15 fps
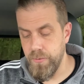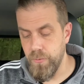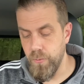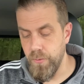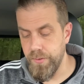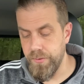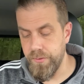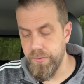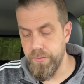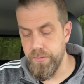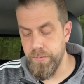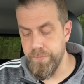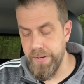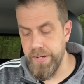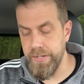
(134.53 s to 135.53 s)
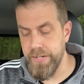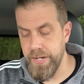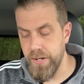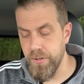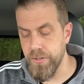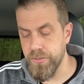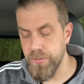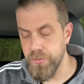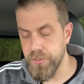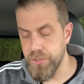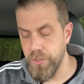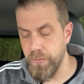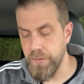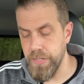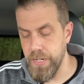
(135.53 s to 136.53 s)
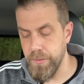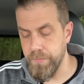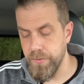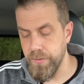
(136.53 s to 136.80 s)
with the main characters showing up.